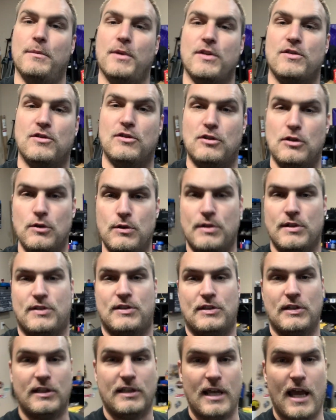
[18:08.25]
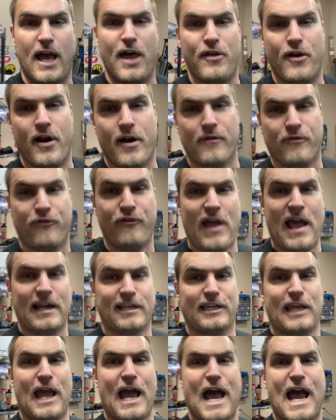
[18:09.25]
Let's do this together.
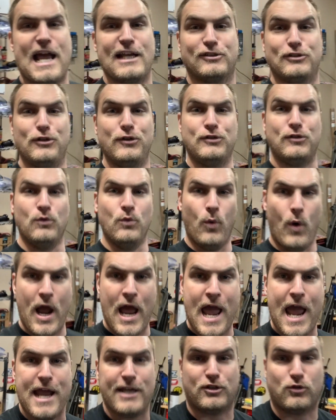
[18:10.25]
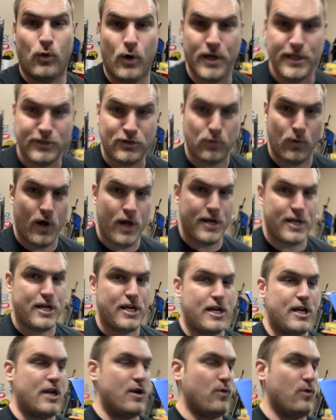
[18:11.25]
Fat guys losing weight 2020.